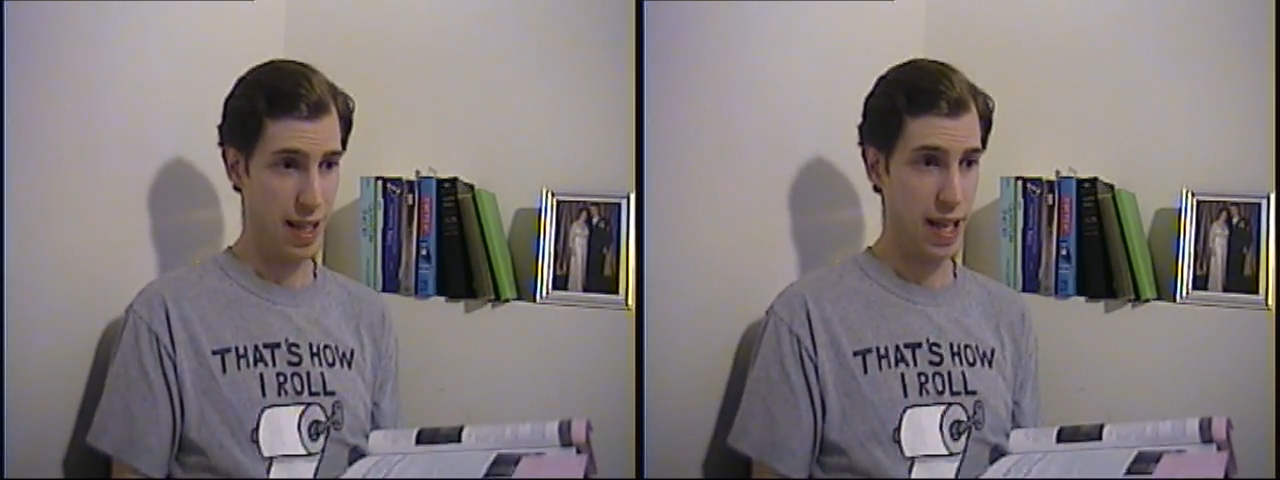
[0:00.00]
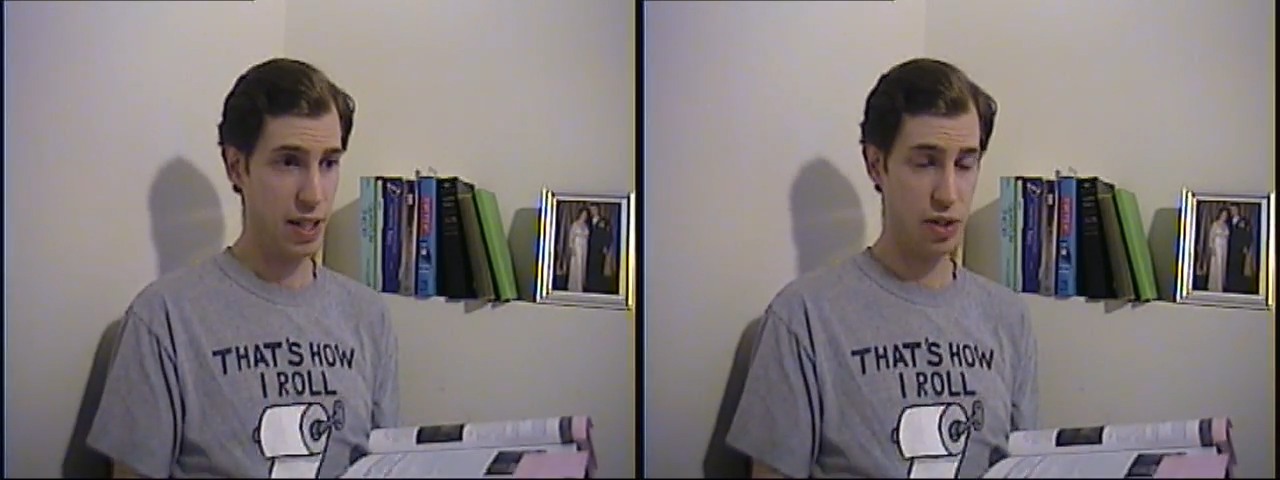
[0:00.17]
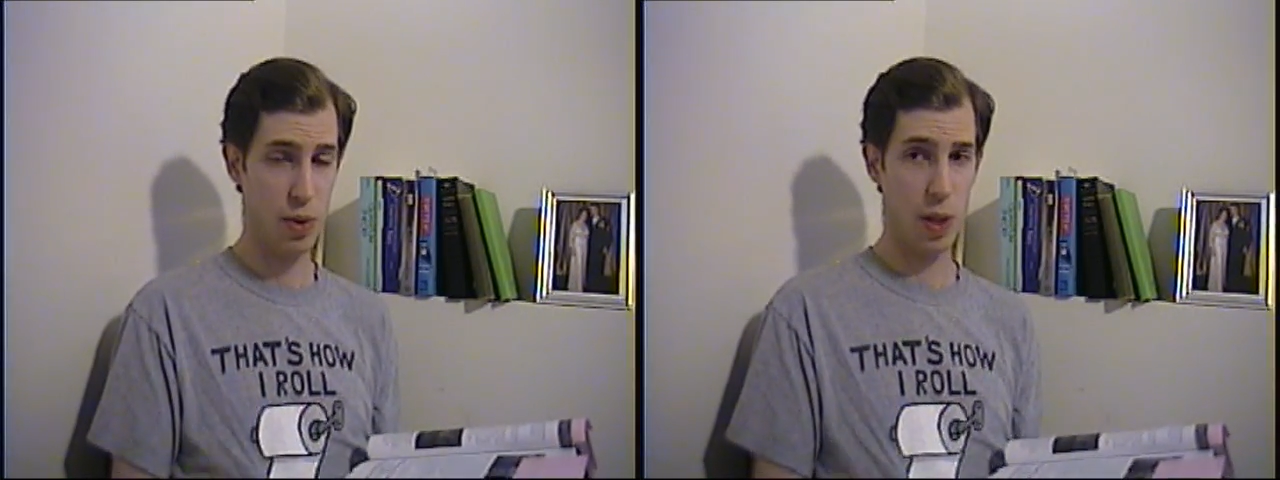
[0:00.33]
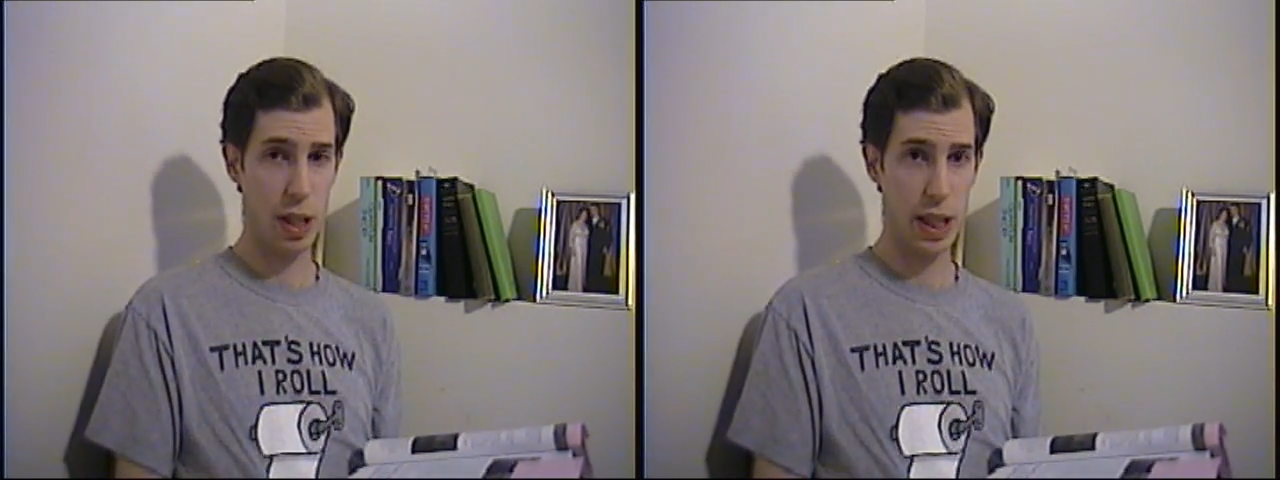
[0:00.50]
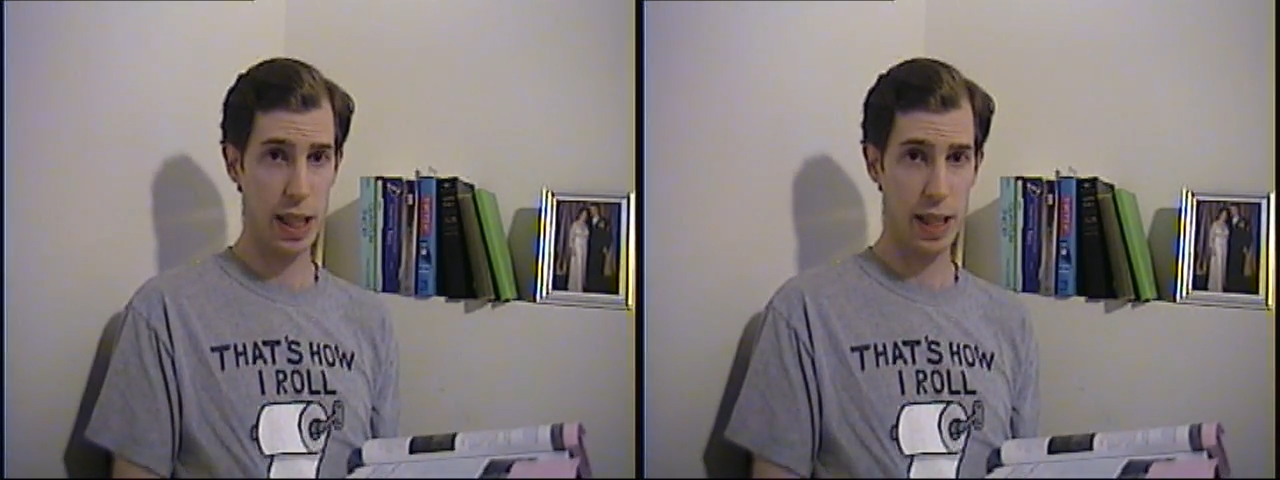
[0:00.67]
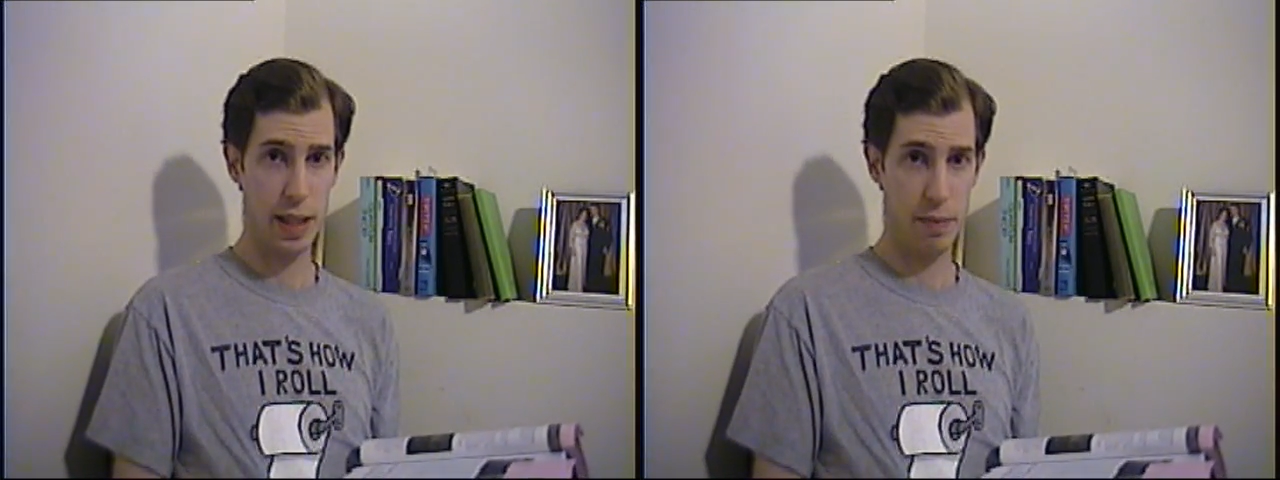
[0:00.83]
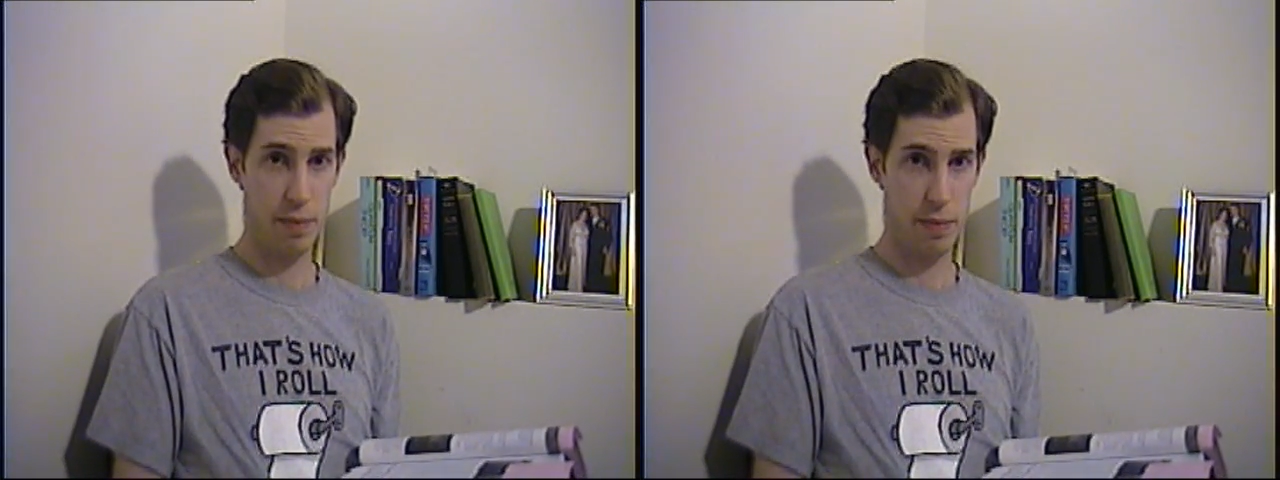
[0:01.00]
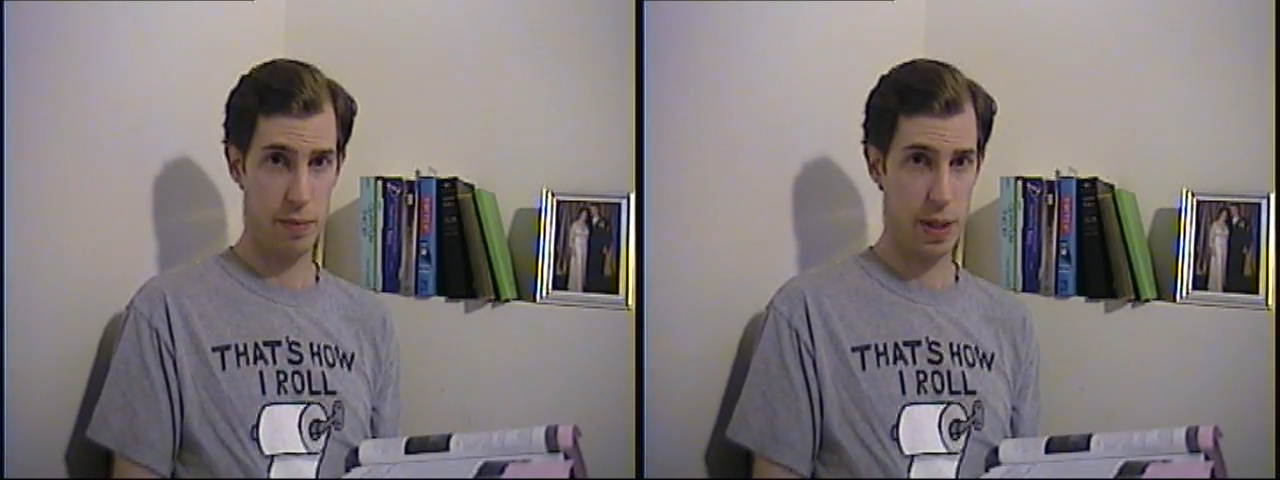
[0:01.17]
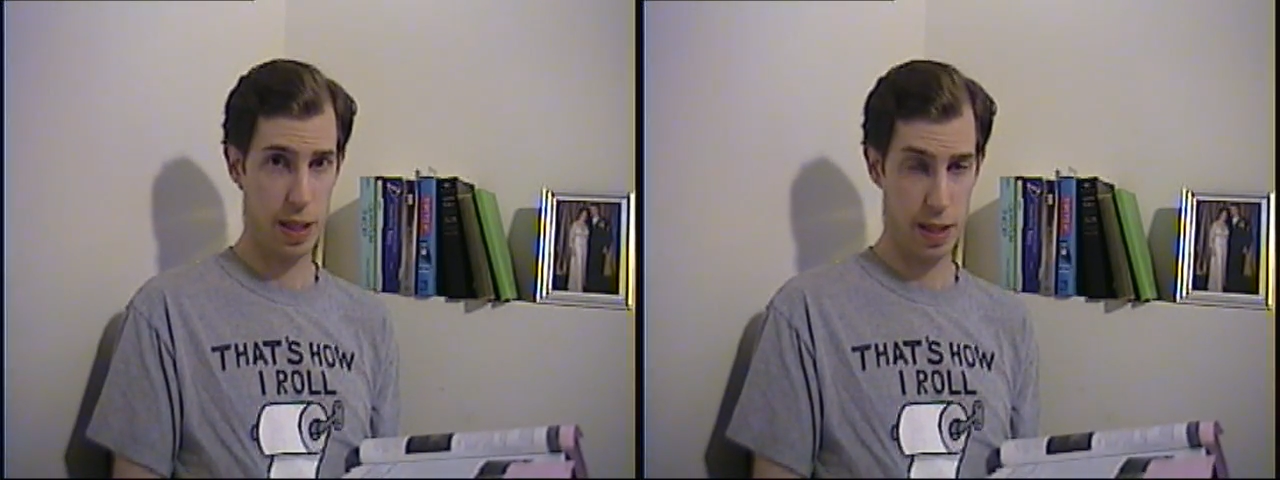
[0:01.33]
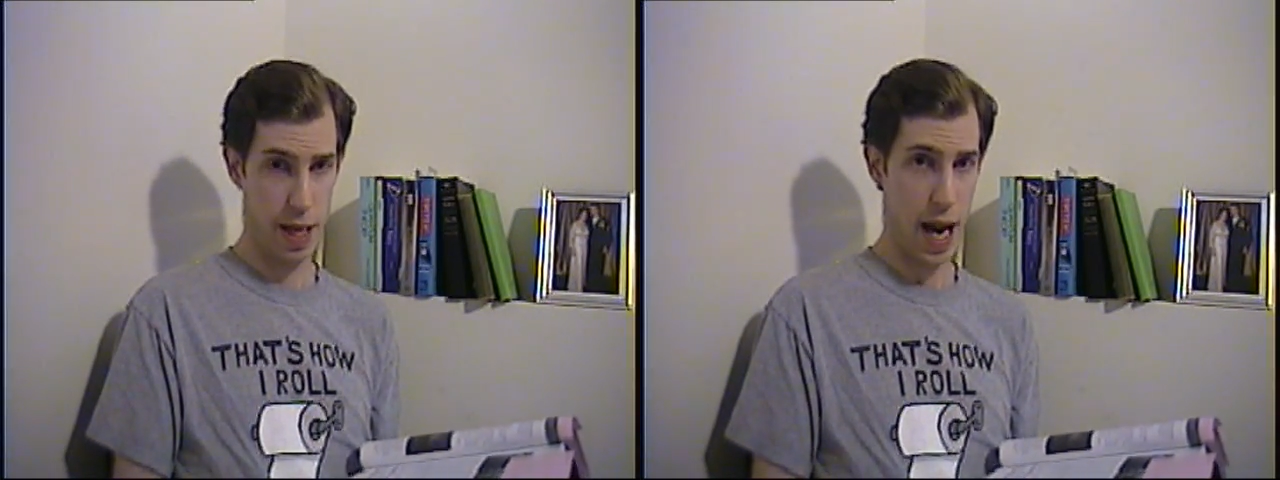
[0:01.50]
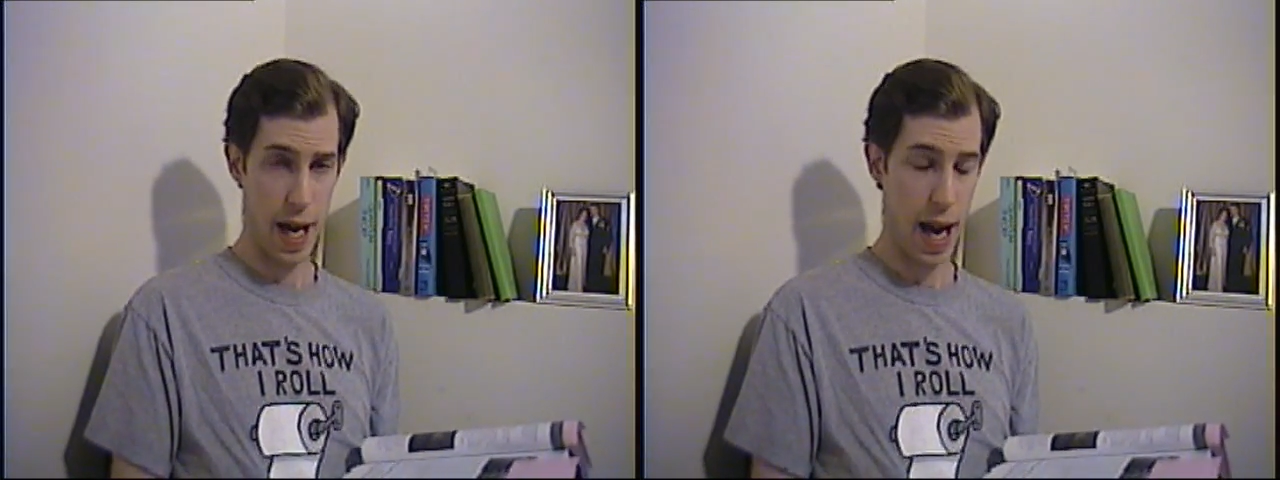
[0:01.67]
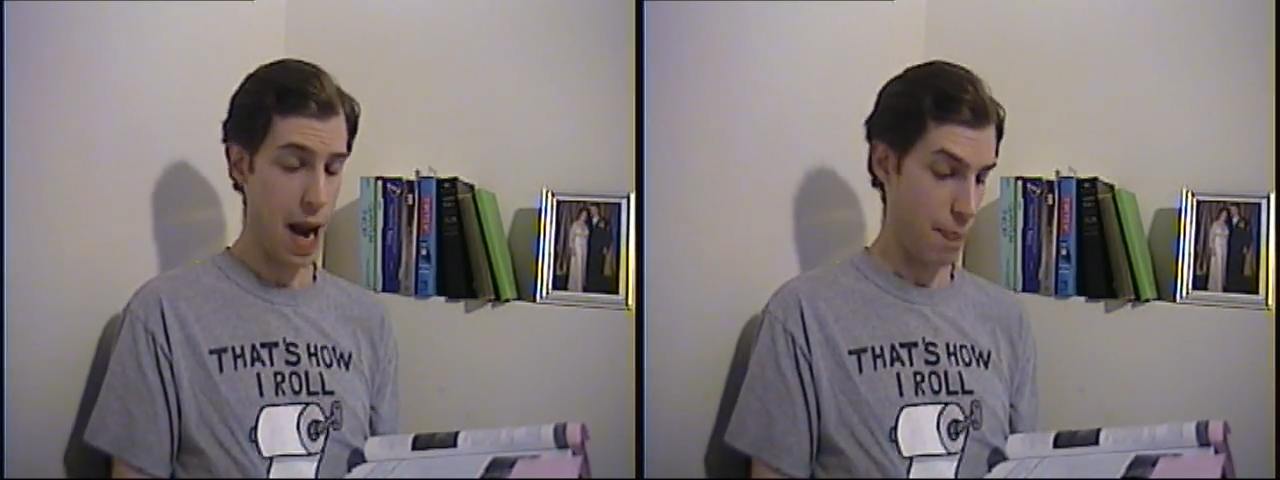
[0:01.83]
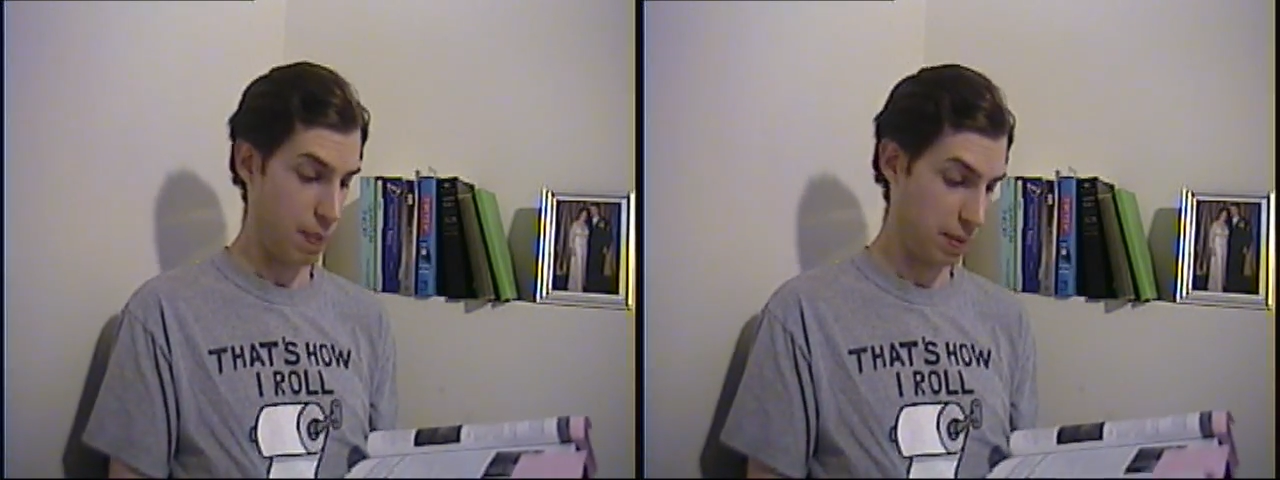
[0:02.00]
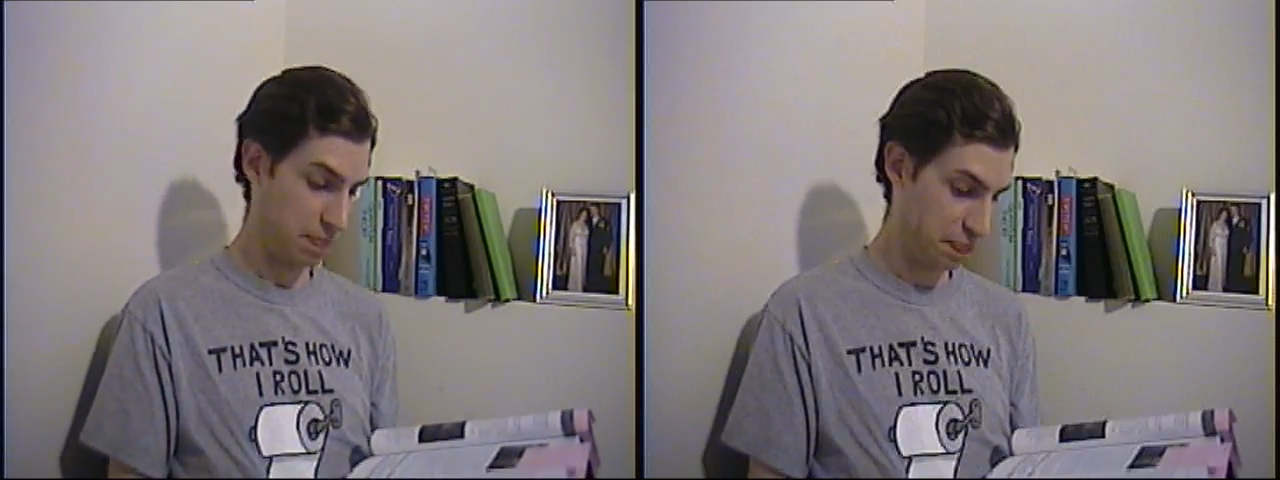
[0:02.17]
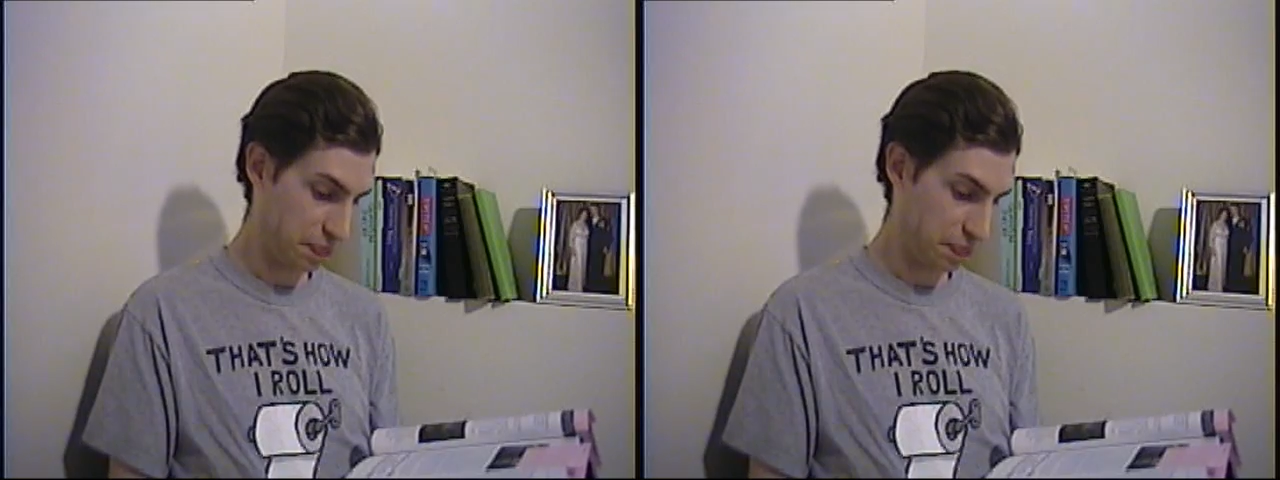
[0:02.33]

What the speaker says: historically can't happen.